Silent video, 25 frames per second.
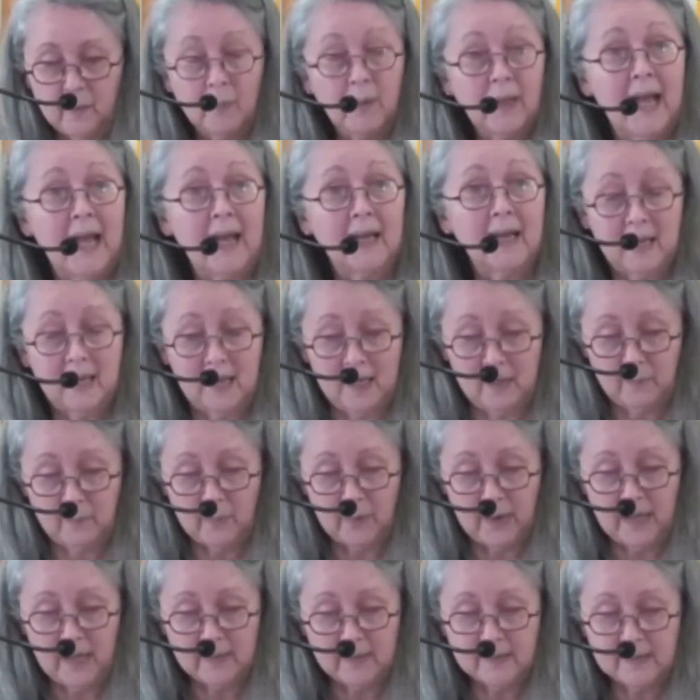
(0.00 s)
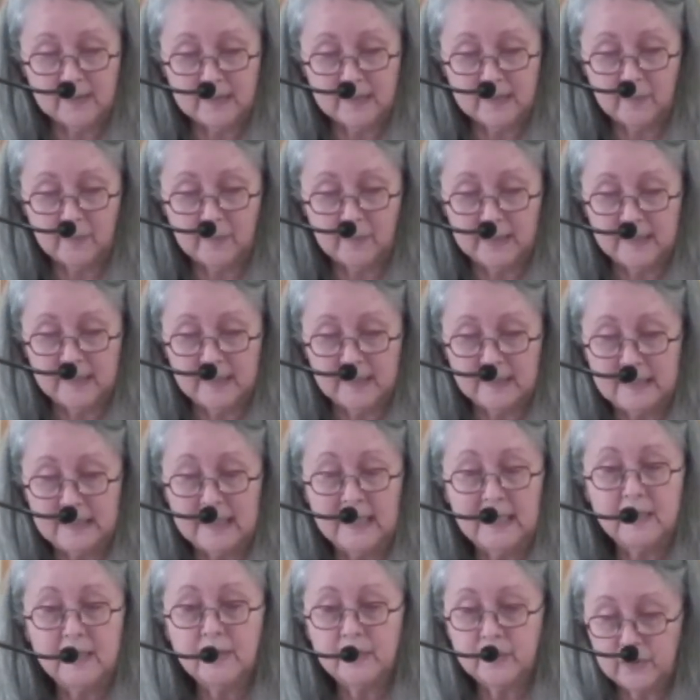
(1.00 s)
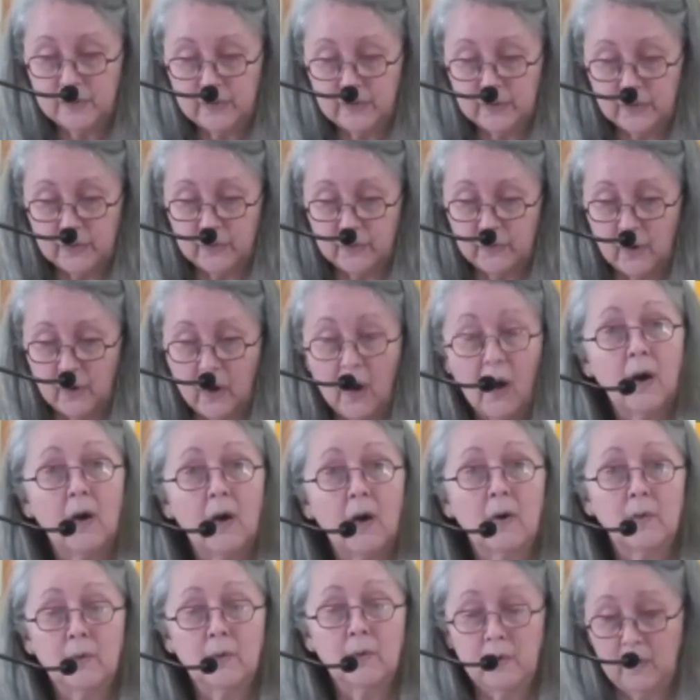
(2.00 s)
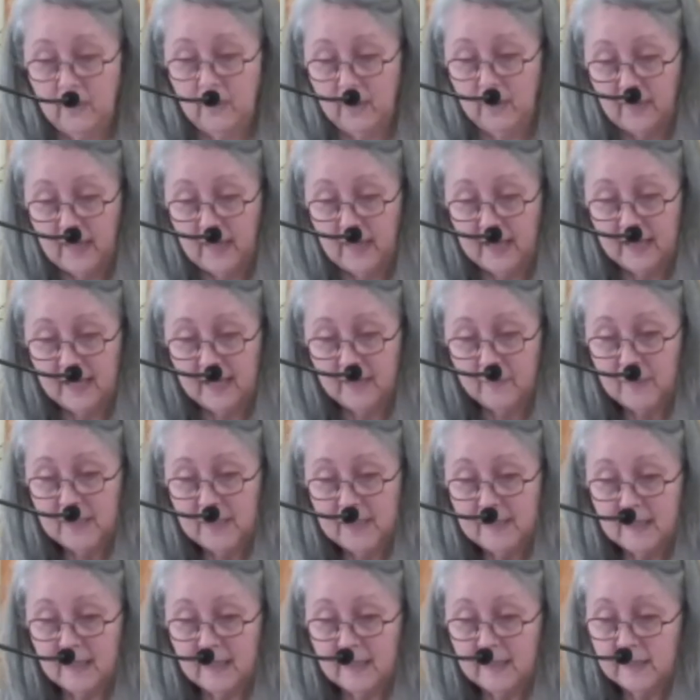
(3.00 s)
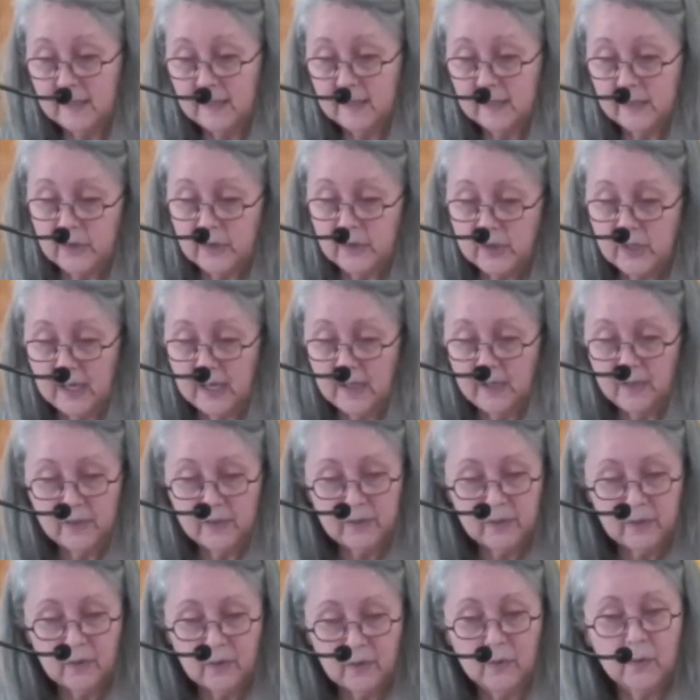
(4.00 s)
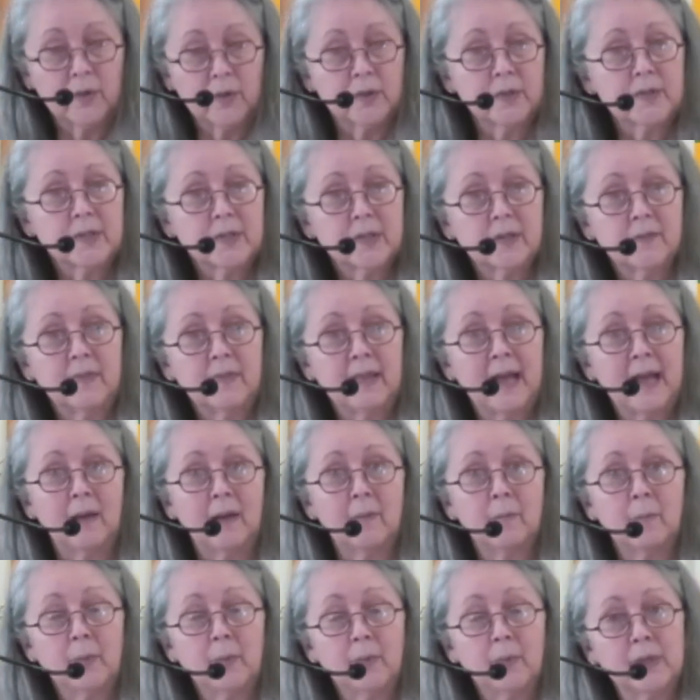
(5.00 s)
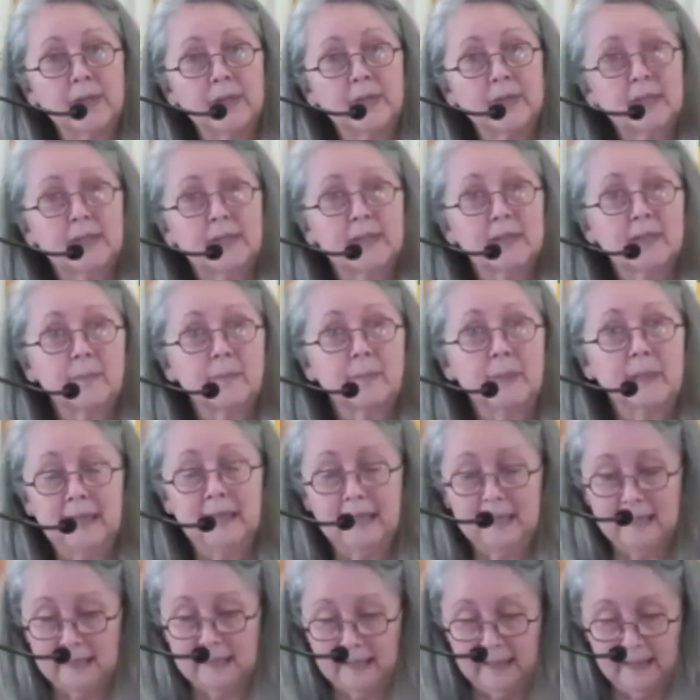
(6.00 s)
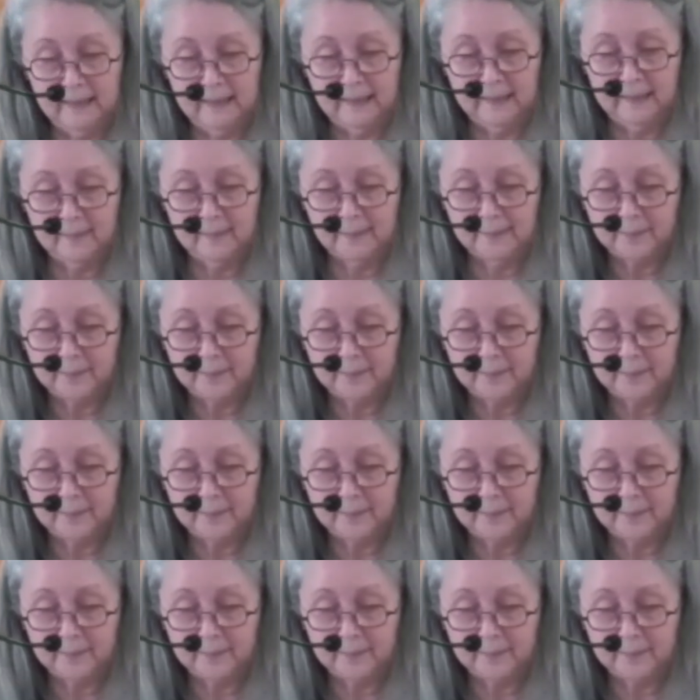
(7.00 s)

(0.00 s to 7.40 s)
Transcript: black and brown siblings need to do all that can be done to change the course of that poisonous beginning.